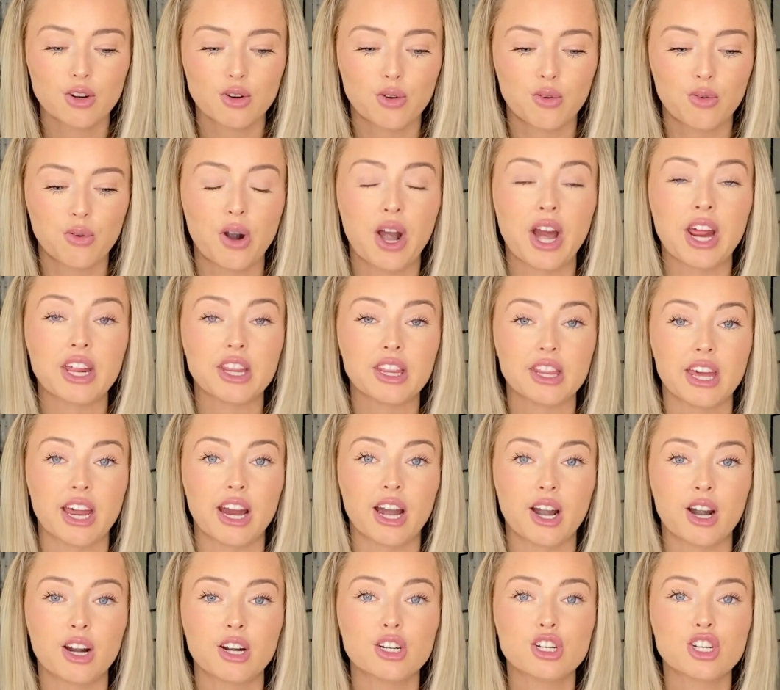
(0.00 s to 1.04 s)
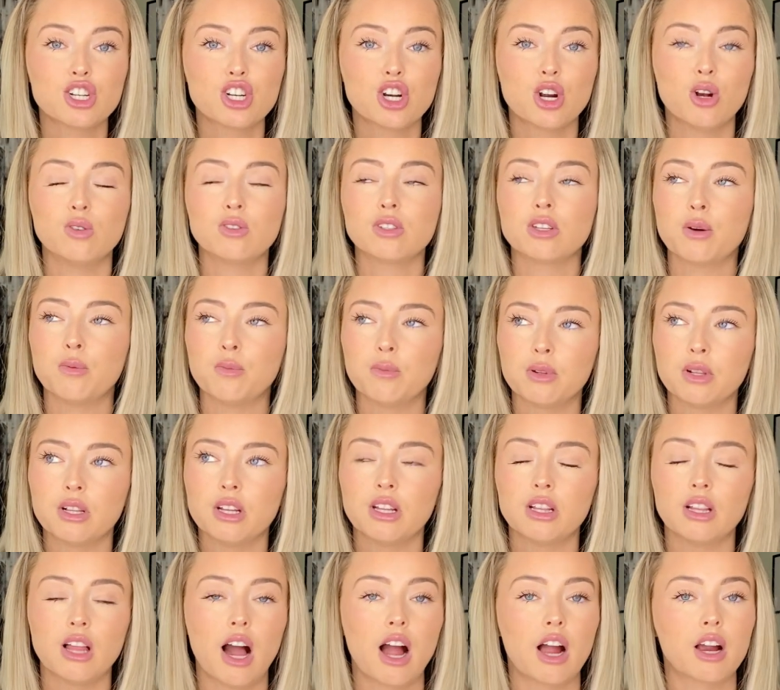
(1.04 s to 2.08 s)
right there shows
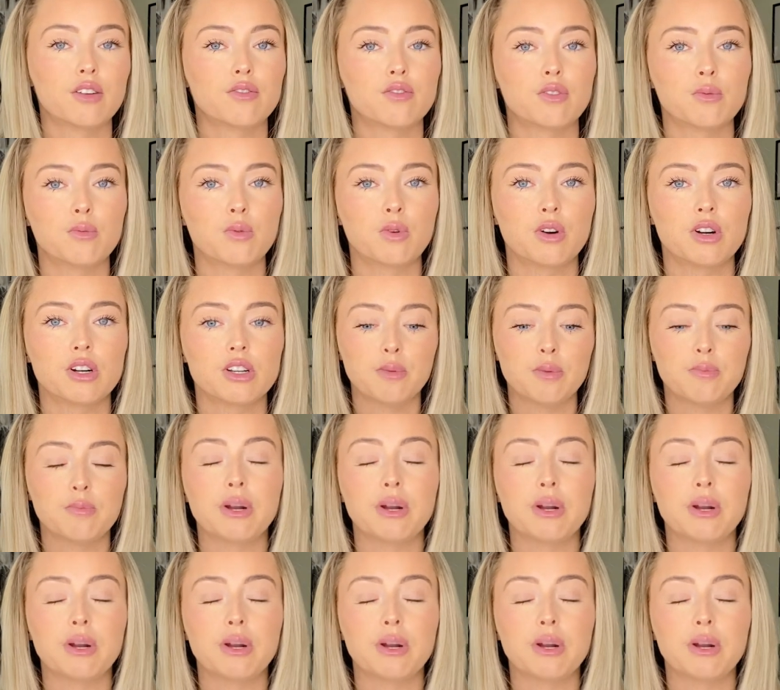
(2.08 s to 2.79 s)
complete lack of remorse.